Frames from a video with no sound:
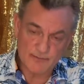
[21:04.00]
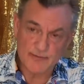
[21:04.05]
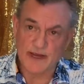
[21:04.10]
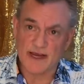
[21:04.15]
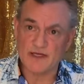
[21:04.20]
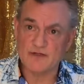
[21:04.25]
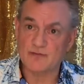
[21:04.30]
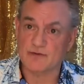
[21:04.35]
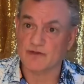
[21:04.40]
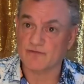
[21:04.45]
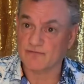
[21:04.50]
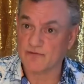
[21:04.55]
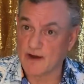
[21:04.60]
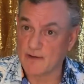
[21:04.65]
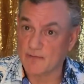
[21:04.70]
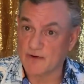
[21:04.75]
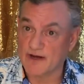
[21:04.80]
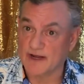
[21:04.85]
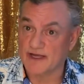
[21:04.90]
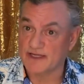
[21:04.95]
paste what the
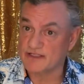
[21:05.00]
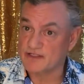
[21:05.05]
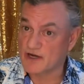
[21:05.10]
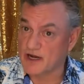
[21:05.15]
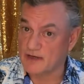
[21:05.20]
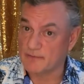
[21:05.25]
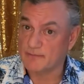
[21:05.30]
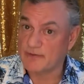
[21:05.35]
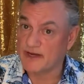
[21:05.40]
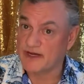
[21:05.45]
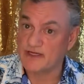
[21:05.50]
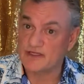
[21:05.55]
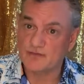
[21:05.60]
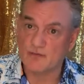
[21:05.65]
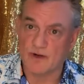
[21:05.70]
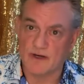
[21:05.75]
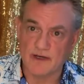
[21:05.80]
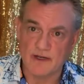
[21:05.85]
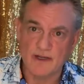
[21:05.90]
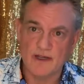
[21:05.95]
framer gets, cut and paste
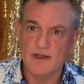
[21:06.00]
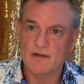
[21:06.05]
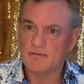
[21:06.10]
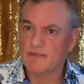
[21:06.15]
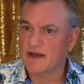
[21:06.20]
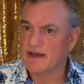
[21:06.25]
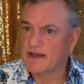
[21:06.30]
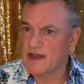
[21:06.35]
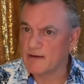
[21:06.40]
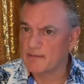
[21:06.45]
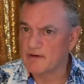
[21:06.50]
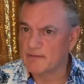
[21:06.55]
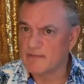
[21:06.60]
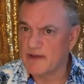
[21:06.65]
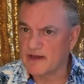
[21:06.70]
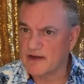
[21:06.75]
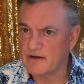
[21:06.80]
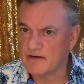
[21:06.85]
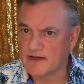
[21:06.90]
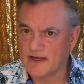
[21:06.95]
what my cabinet
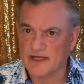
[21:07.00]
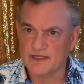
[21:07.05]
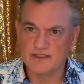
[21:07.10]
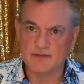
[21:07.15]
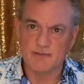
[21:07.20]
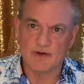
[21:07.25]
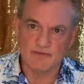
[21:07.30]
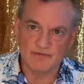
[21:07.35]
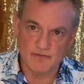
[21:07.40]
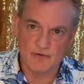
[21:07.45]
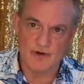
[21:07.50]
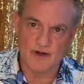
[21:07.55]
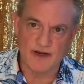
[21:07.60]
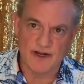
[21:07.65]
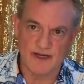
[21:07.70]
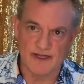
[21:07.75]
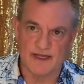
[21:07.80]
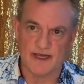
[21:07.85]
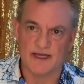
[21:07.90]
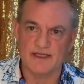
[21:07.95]
maker gets, my flooring
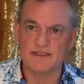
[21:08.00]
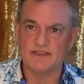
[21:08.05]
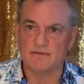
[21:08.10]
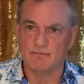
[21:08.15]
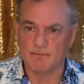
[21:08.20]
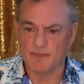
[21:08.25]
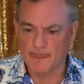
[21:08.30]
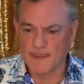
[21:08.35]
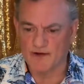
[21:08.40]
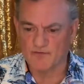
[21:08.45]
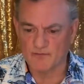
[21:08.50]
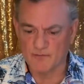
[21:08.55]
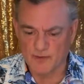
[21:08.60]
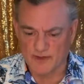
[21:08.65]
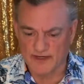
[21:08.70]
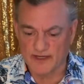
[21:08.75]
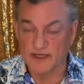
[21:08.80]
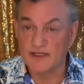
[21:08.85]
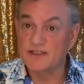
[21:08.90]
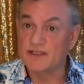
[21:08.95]
guy gets, and
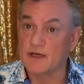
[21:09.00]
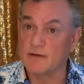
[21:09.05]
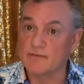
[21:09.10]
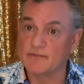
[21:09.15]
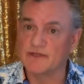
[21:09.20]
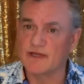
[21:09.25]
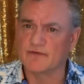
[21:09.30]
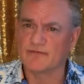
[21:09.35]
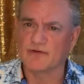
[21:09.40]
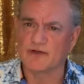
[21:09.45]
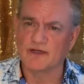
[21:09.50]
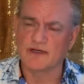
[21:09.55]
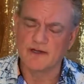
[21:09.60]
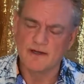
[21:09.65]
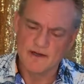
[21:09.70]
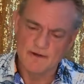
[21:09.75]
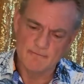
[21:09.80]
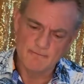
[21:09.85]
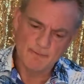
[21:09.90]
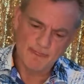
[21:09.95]
everybody gets something different.
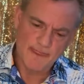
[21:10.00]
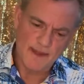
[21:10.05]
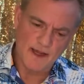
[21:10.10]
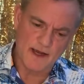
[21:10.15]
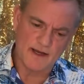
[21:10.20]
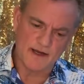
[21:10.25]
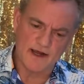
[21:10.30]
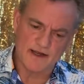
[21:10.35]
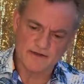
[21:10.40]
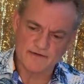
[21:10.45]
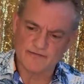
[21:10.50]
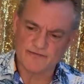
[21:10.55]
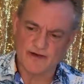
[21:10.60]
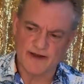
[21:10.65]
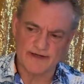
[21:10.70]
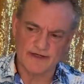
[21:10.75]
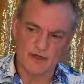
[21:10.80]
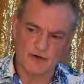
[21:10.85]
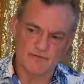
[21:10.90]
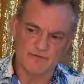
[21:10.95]
I had to
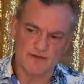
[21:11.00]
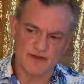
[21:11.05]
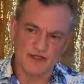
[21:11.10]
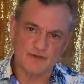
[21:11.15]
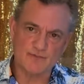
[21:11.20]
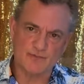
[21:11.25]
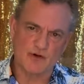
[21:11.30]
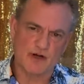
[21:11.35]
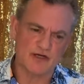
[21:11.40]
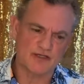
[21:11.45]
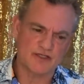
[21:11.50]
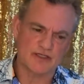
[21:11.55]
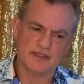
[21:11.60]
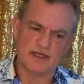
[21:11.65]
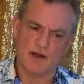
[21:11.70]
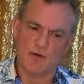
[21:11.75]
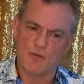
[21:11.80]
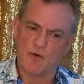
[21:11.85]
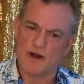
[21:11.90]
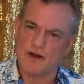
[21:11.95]
find out for this project,
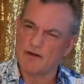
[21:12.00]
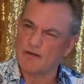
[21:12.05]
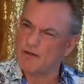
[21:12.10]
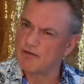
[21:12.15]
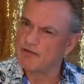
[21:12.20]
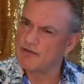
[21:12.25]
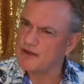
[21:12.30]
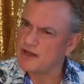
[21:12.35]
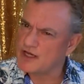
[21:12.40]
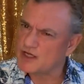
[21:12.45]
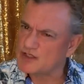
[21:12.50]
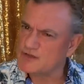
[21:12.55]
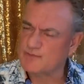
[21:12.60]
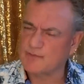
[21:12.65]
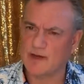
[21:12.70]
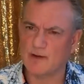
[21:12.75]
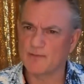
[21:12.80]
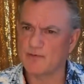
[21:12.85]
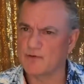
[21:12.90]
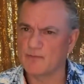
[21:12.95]
I want these
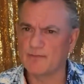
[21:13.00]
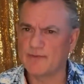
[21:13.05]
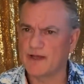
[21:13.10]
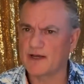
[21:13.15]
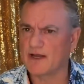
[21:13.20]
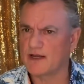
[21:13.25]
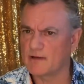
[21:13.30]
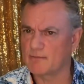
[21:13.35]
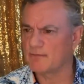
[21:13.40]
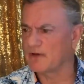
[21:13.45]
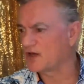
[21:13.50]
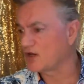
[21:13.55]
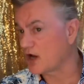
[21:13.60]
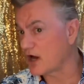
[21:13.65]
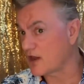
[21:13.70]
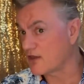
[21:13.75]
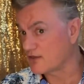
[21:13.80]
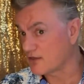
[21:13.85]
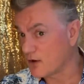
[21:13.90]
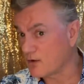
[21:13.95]
people bidding, but
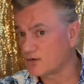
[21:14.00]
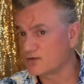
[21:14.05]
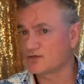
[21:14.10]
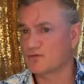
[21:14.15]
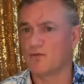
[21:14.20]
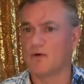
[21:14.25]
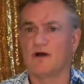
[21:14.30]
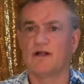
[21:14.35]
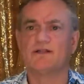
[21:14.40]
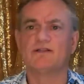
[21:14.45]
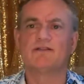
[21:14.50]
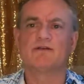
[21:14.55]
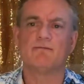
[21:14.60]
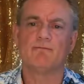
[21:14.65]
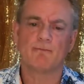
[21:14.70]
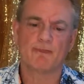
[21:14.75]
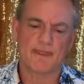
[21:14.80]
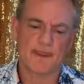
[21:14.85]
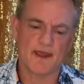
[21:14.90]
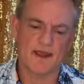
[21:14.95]
not those ones.
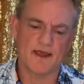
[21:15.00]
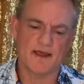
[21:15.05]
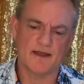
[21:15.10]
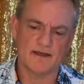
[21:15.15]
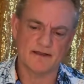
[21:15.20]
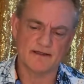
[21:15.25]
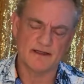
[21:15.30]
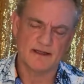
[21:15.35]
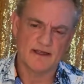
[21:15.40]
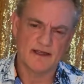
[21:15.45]
And